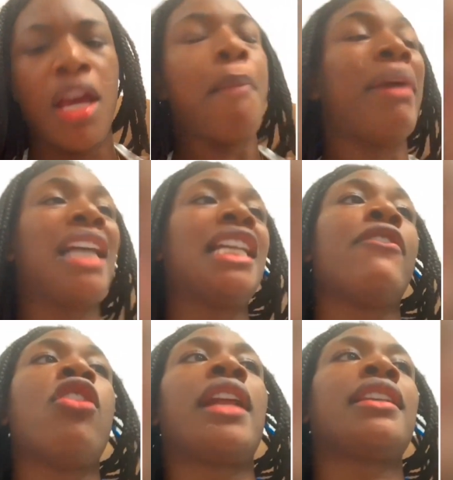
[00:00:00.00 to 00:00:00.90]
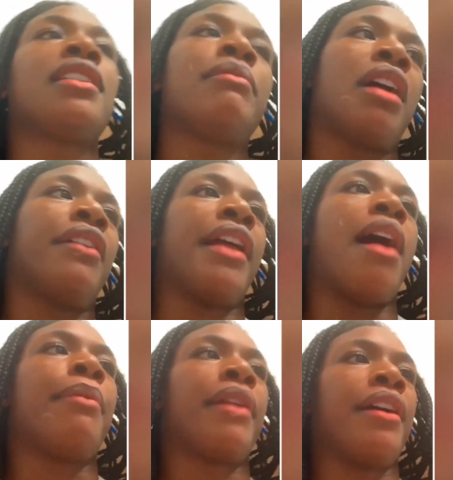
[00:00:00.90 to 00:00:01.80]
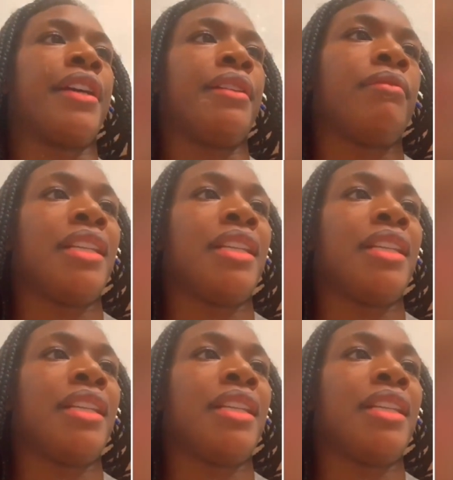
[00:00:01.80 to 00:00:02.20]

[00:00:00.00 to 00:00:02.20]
But I left all that to come down here to Albuquerque.